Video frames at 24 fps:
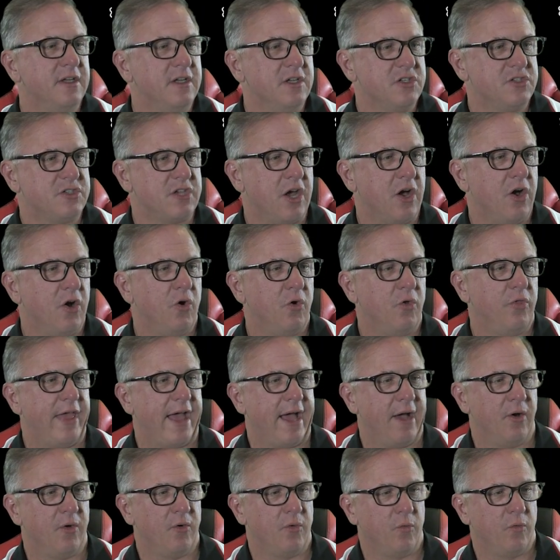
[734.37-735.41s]
So
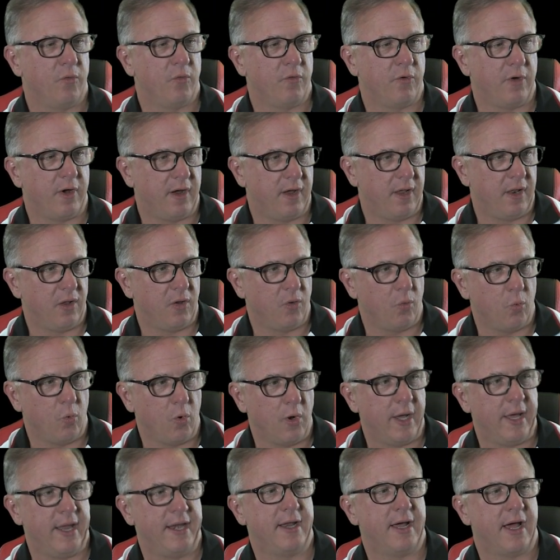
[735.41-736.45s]
that
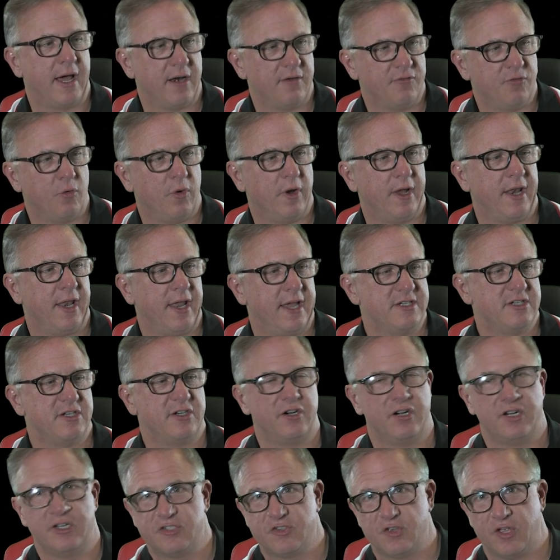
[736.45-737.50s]
1 out of 1
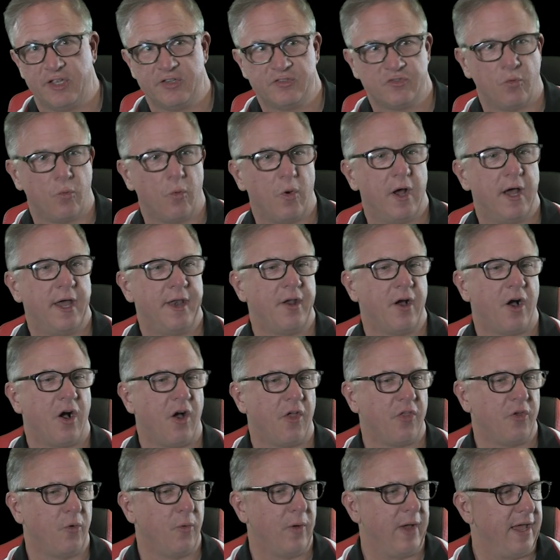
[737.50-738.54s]
legendary is 1
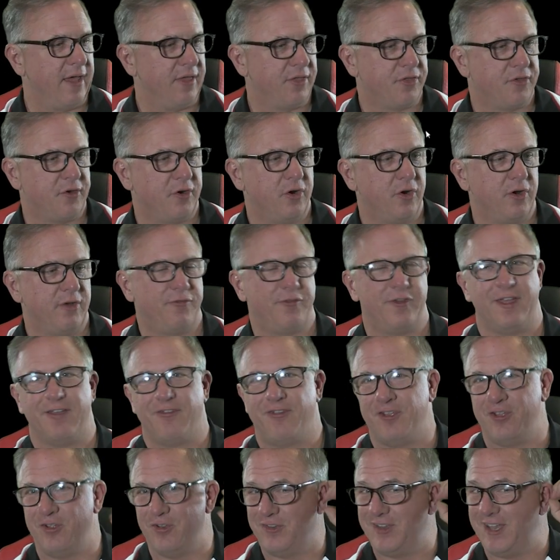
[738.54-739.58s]
all the way through.
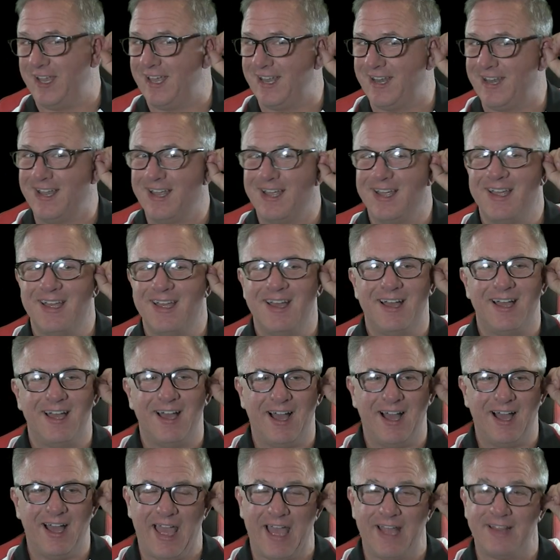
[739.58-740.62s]
If you did,
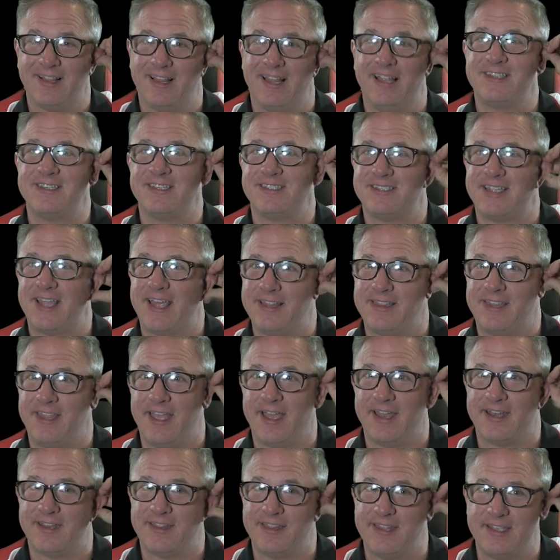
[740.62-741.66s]
let's just say at the
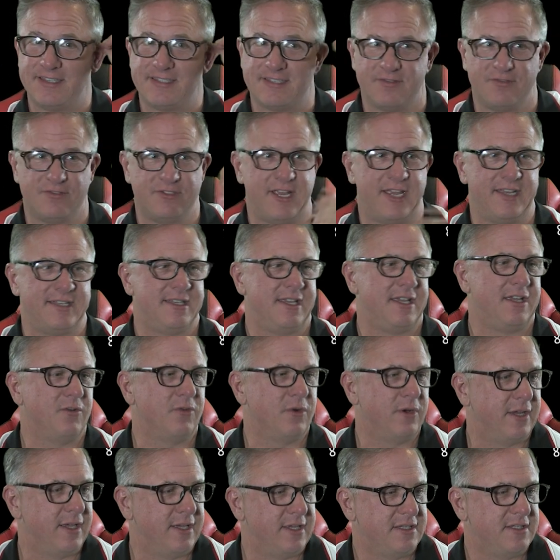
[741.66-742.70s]
end of this, if
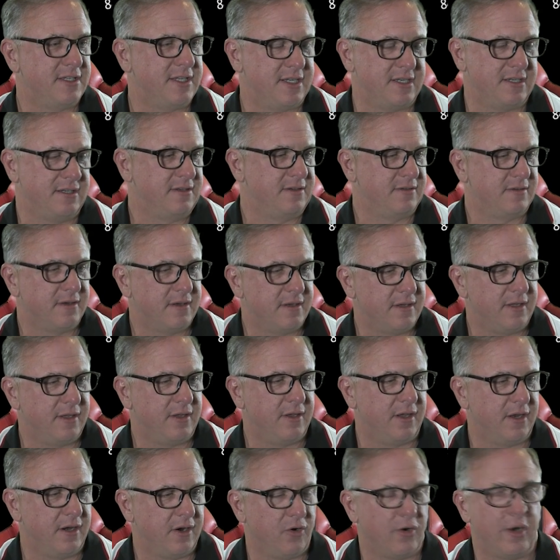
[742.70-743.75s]
JT didn't,
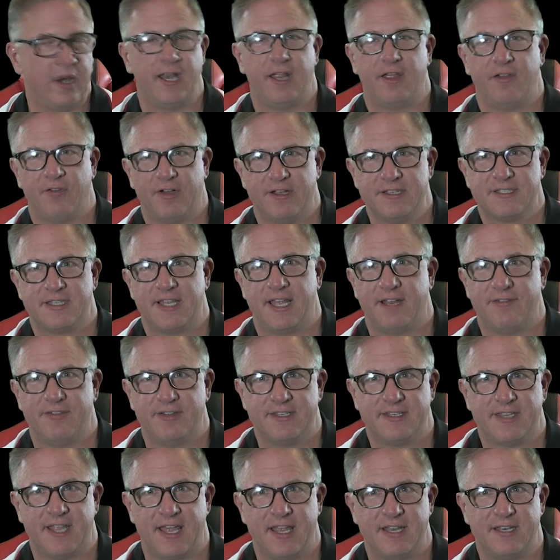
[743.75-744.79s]
any of us that have a
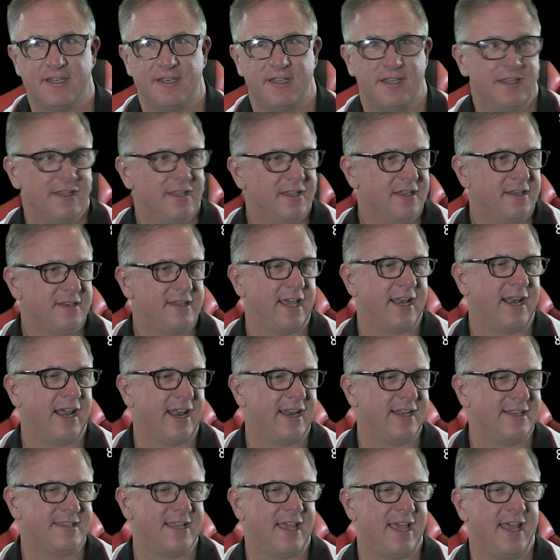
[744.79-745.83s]
10
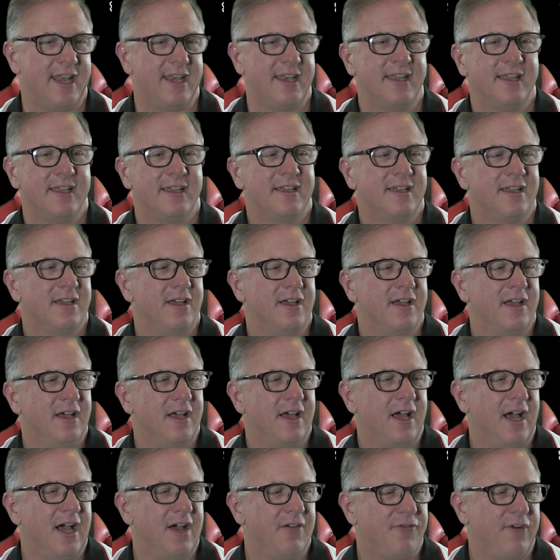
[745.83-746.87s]
out of 10,
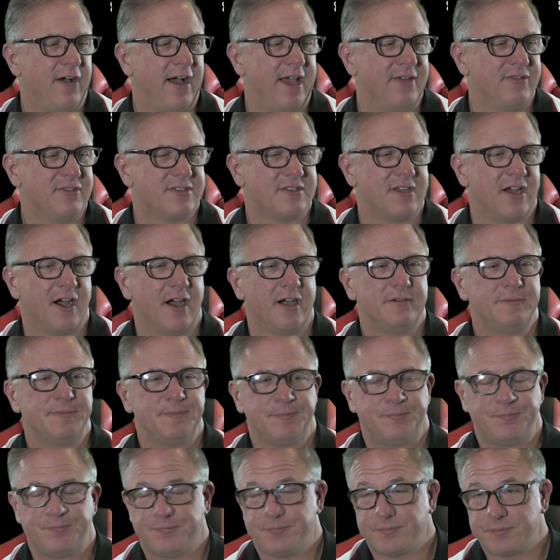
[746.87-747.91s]
5 star,
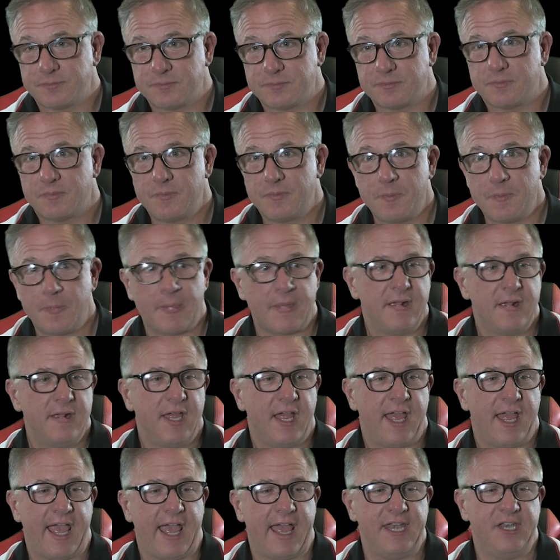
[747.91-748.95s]

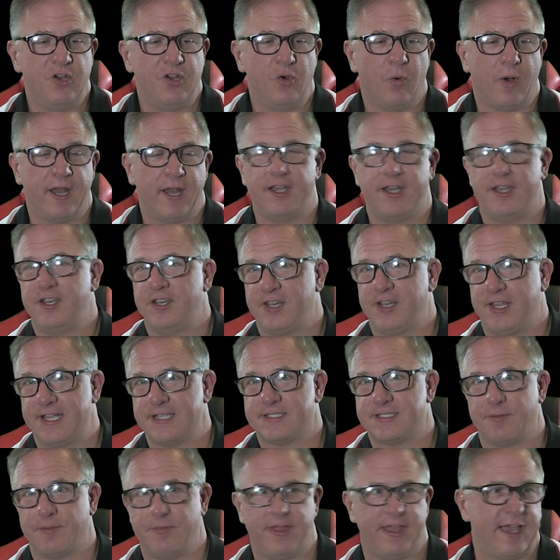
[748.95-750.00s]
and you wanted to
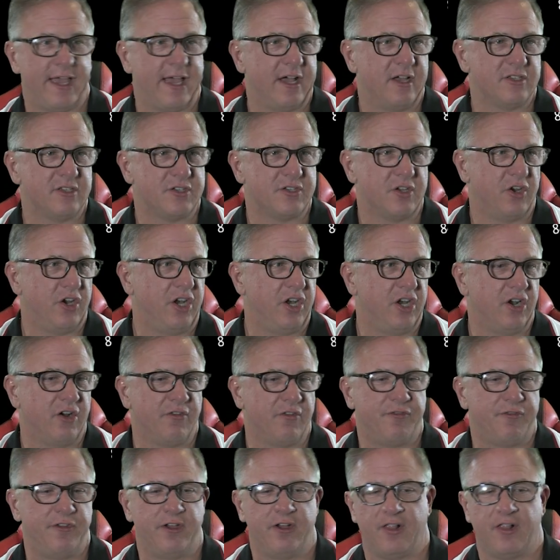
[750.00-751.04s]
get something else, or you
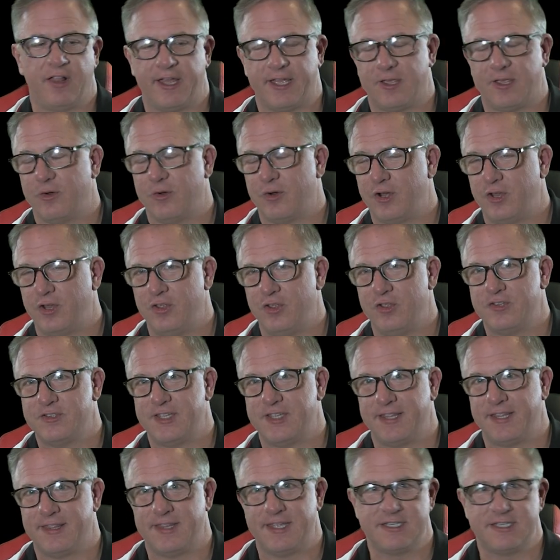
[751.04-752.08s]
don't feel like you're
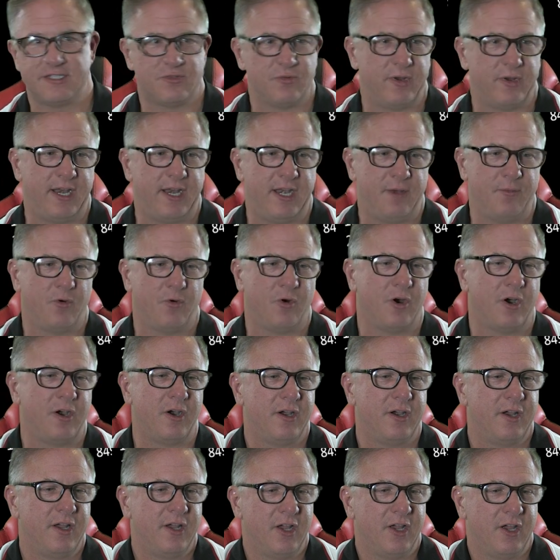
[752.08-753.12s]
using this one anymore,
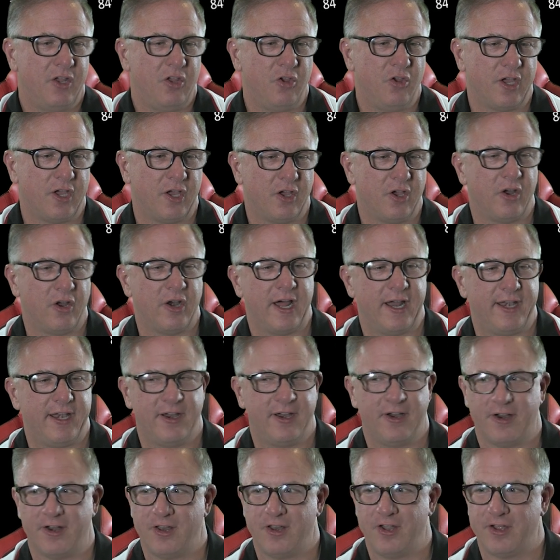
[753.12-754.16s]
you can go down
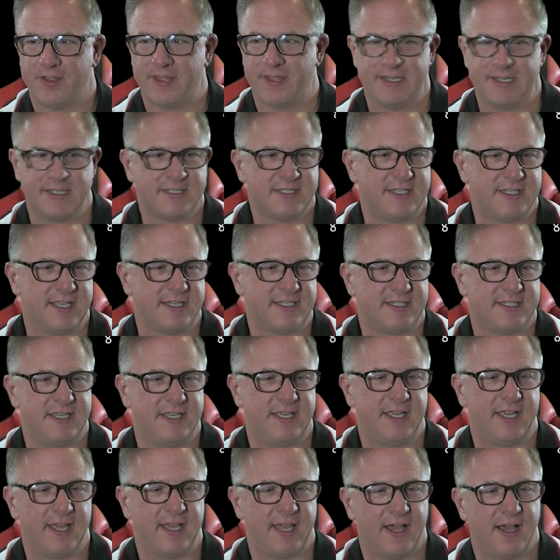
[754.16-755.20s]
here and look at
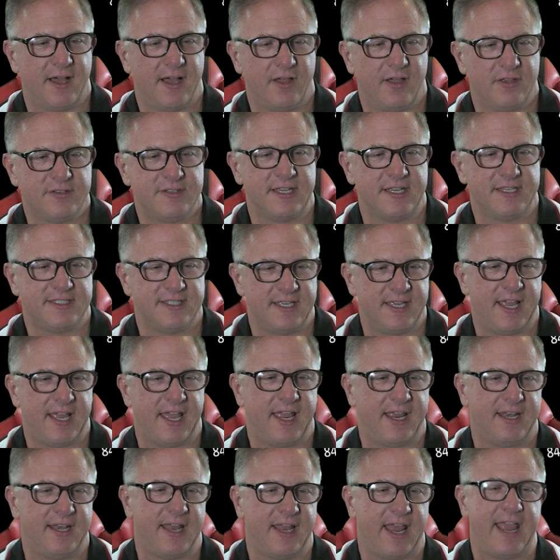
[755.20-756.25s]

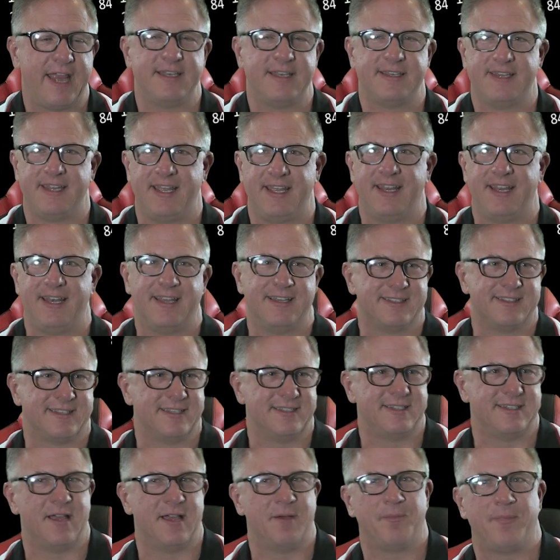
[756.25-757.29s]
6818 is the
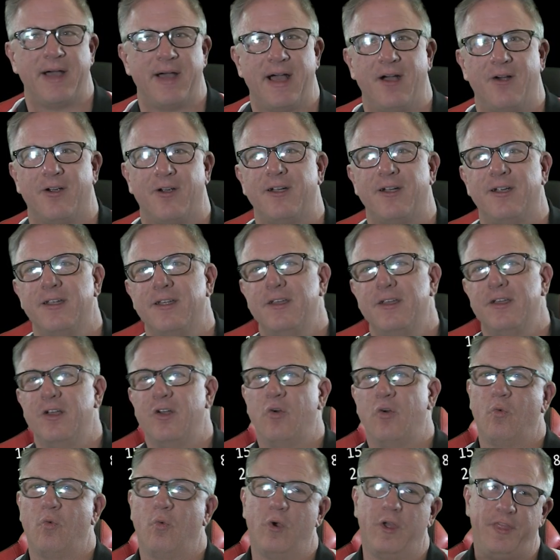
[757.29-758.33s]
gem power,
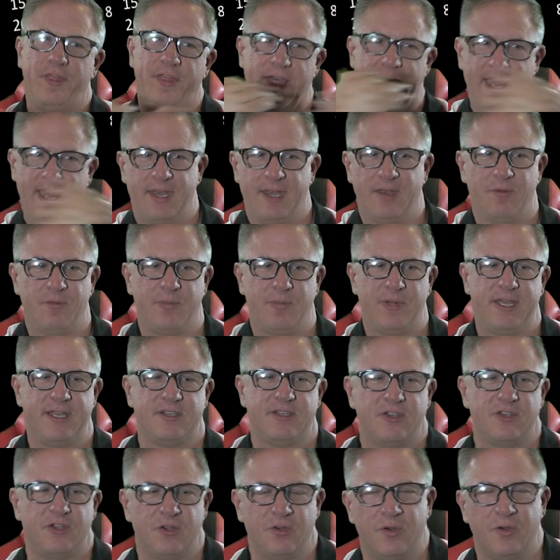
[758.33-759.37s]
would then be
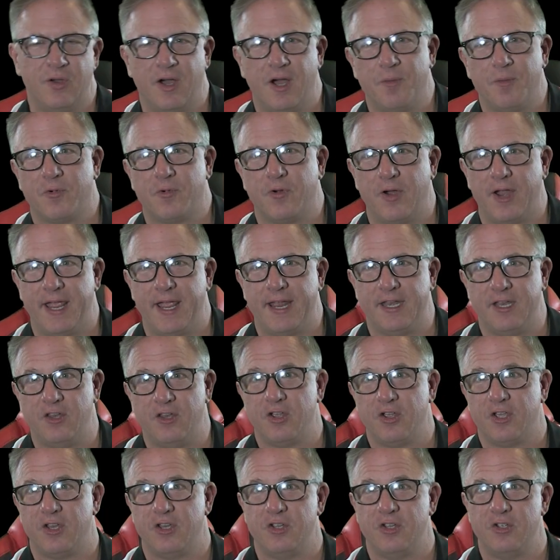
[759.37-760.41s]
to upgrade, and
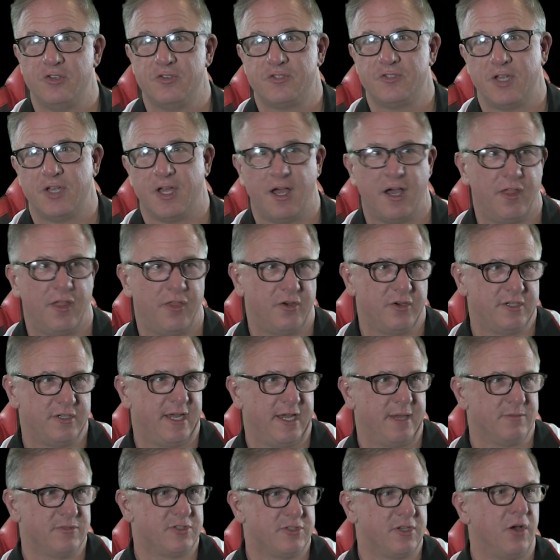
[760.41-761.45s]
you can use to other
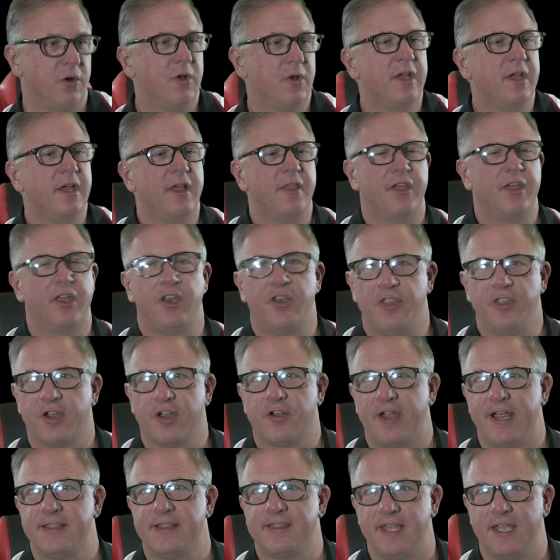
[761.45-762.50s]
gems. So the
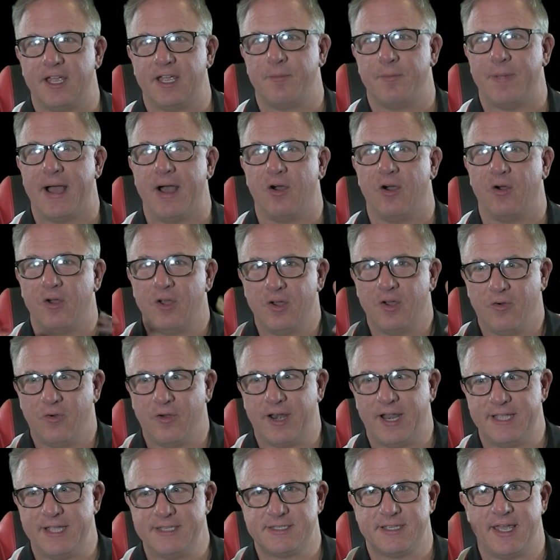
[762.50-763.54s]
great thing about when
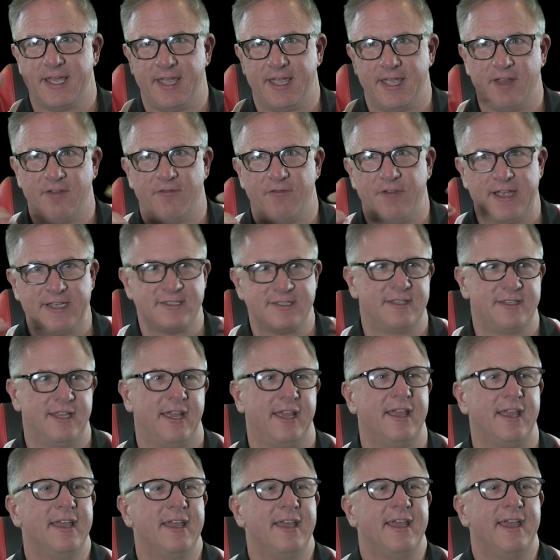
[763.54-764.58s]
I say
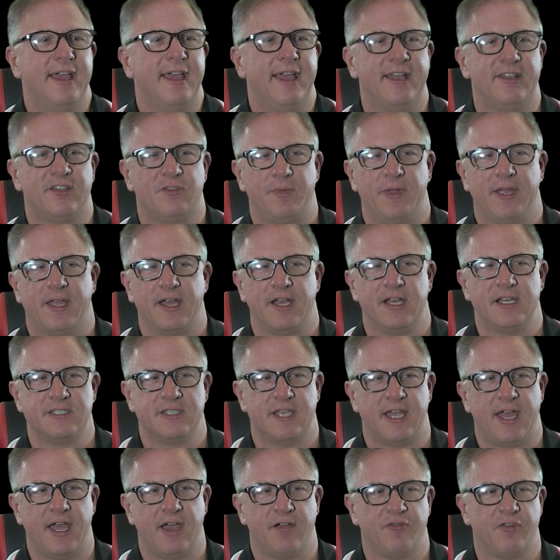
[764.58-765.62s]
investing, it's because
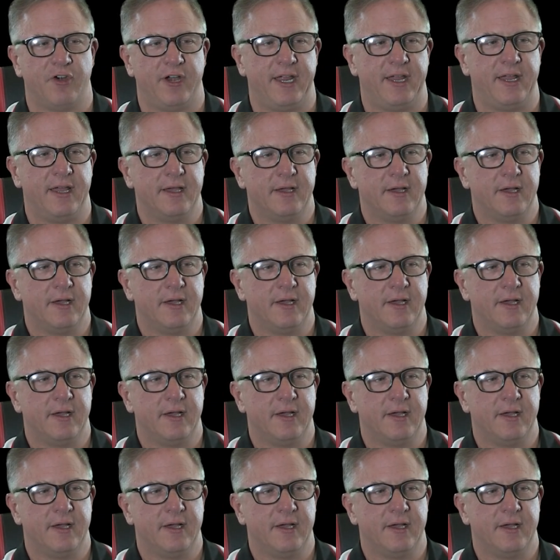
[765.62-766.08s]
every